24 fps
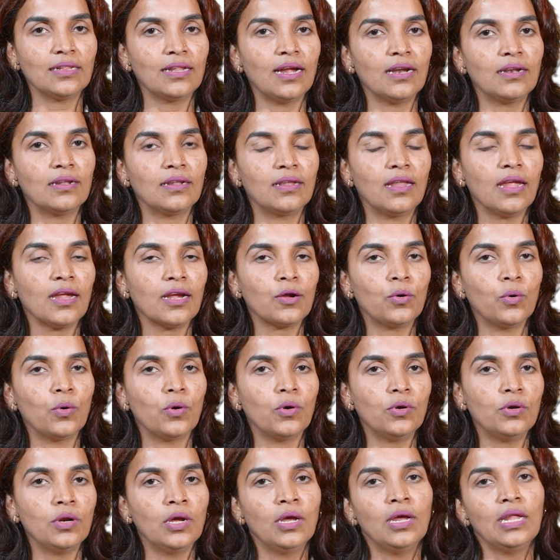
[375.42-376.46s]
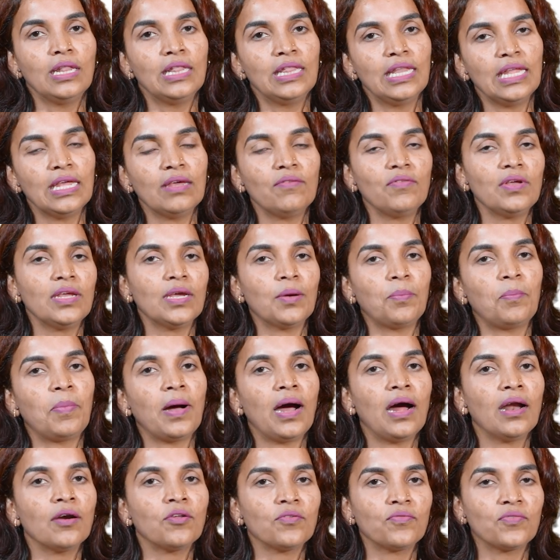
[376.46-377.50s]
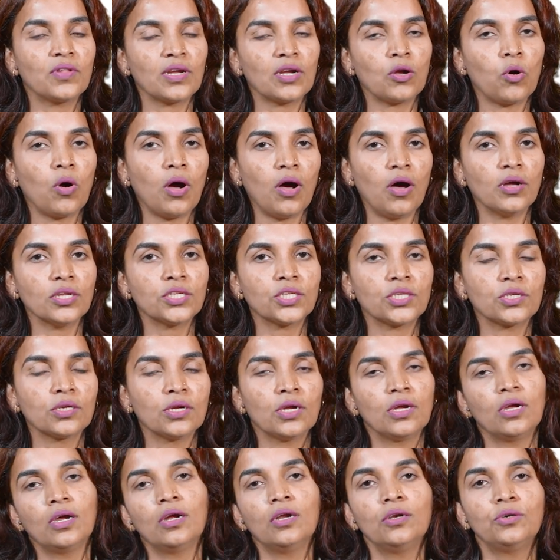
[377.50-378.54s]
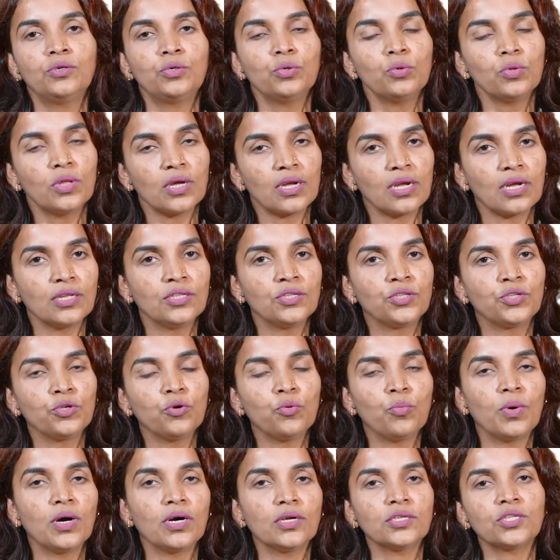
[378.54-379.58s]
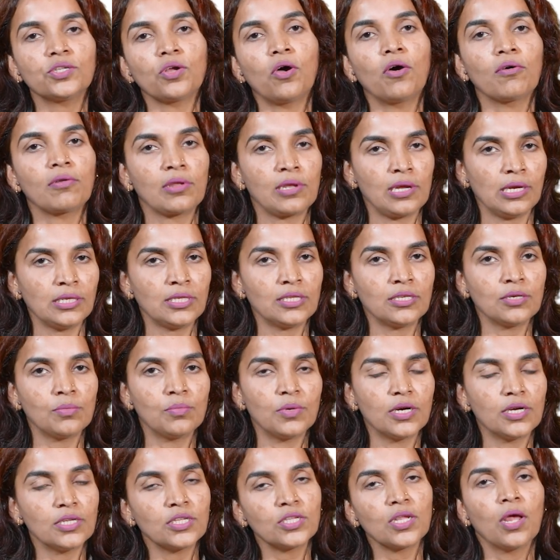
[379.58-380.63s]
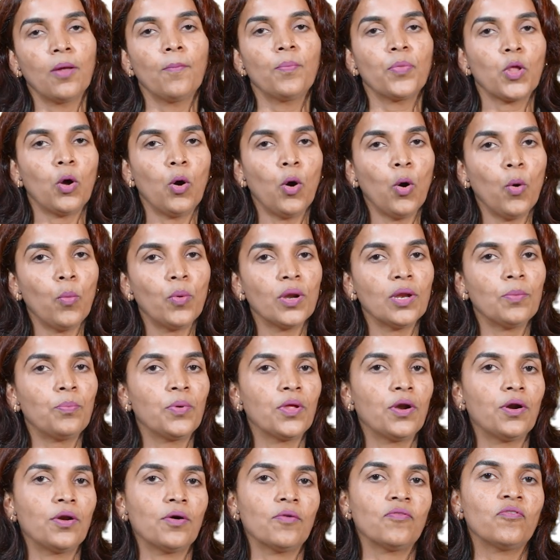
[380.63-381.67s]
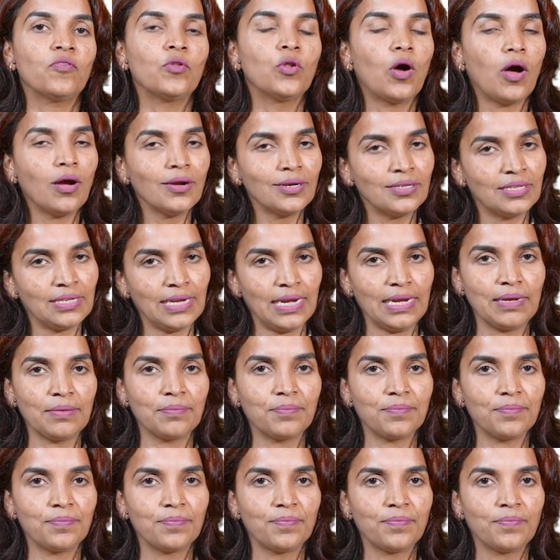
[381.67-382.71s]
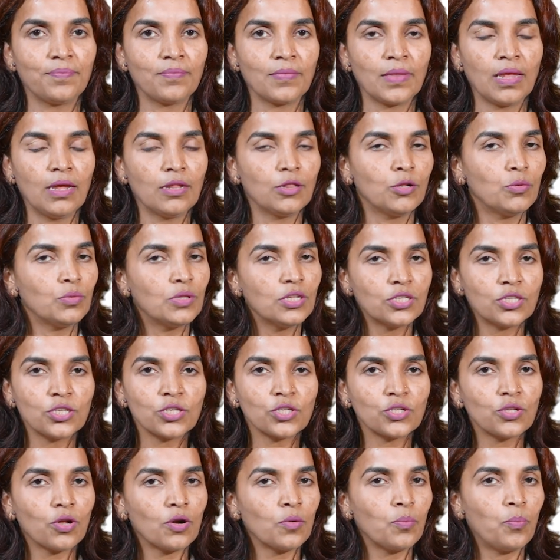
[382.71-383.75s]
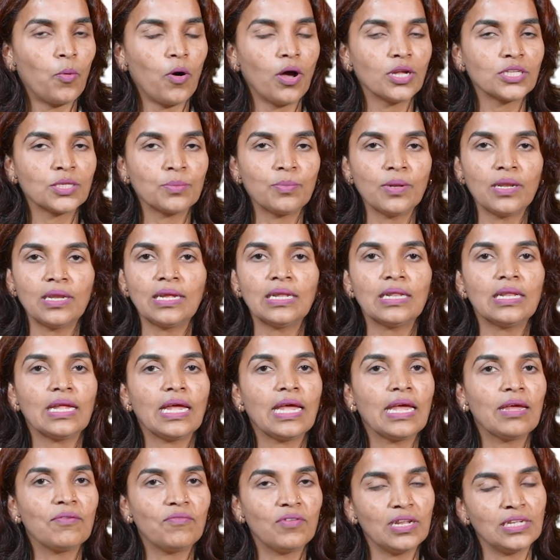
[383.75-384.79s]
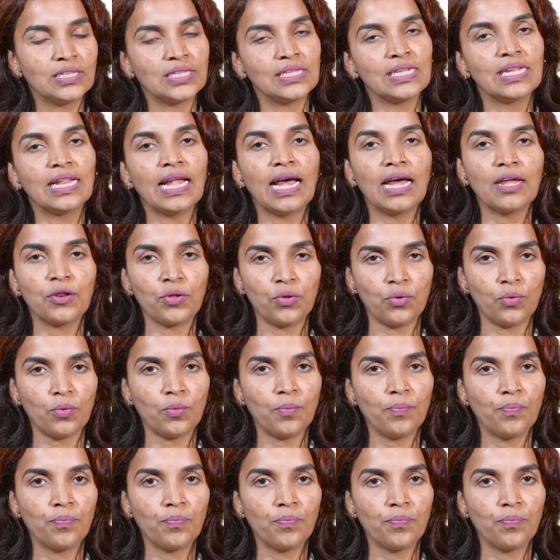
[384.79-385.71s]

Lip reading: that they could levy a part of the cost to the consumers or customers over a period of long time. Now, this is not possible in every scenario.